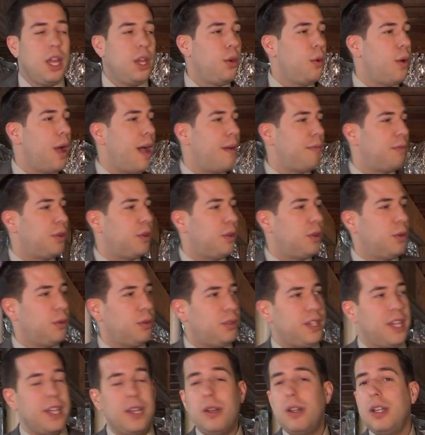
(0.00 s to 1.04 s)
You have your
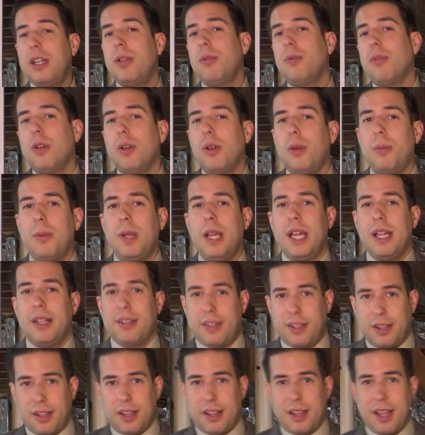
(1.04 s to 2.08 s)
utility room
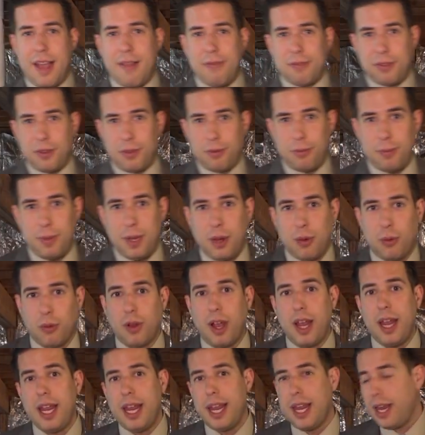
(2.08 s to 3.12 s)
to the left of me
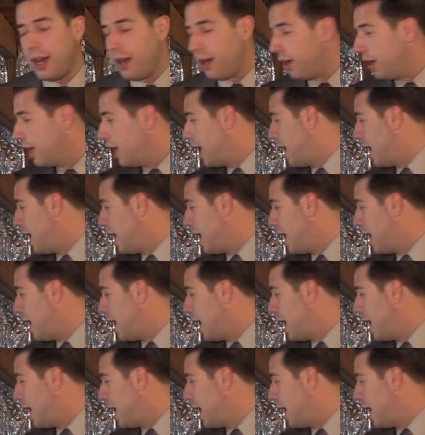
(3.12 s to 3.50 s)
right here.